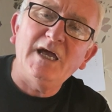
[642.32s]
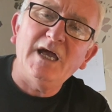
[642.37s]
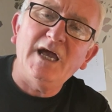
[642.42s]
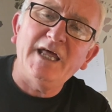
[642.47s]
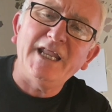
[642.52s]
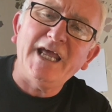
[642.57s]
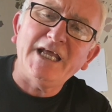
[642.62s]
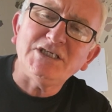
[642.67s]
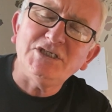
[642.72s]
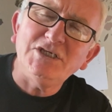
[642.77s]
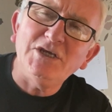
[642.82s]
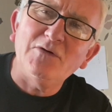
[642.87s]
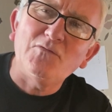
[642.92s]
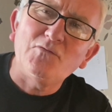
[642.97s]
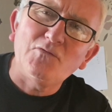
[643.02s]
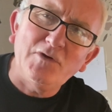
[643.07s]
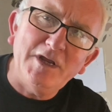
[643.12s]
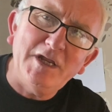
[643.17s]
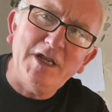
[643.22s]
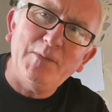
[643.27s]
and actually a
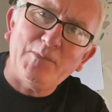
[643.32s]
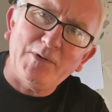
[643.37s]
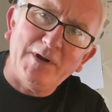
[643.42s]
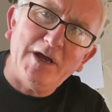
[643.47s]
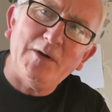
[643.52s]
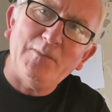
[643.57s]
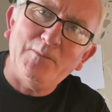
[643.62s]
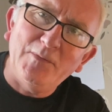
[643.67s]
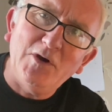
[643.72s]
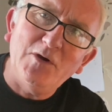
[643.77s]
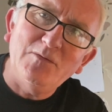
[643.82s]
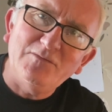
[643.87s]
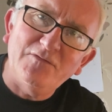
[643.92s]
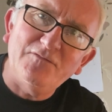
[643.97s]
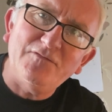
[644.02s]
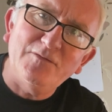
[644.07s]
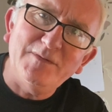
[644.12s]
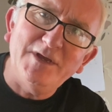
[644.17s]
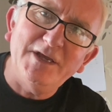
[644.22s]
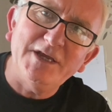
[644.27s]
really proud moment
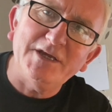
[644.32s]
for me.